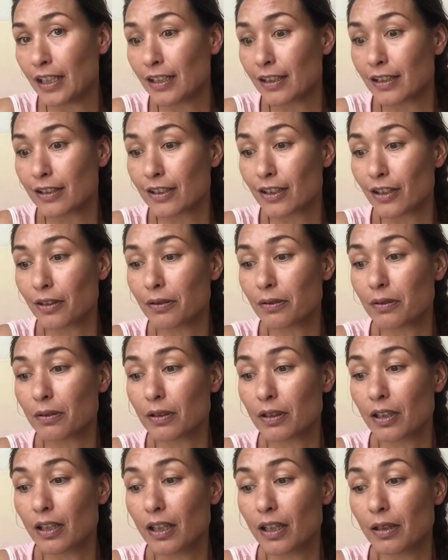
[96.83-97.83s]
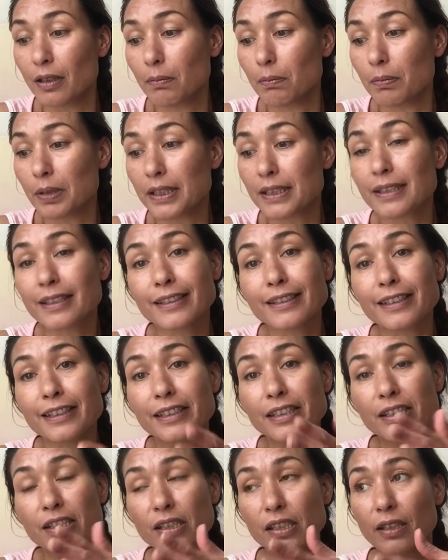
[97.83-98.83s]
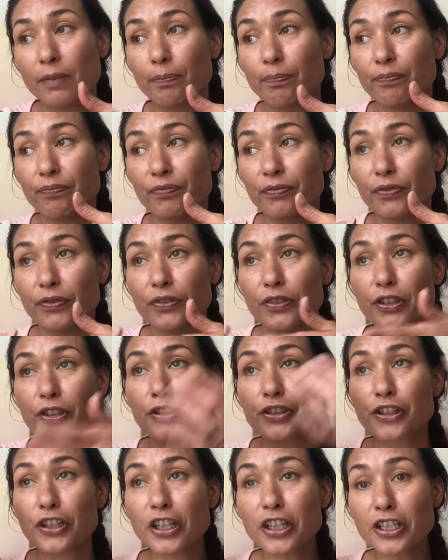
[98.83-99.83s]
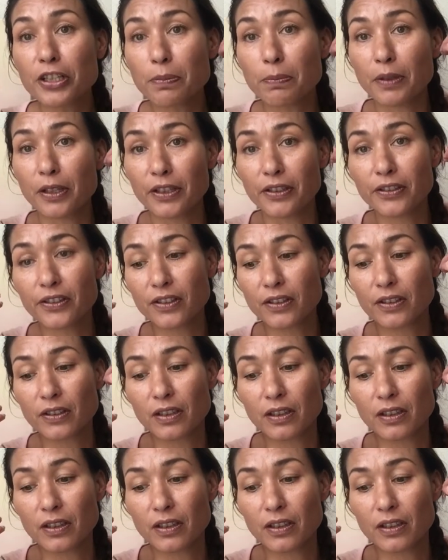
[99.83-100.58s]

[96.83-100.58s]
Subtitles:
So, but it is the judgment,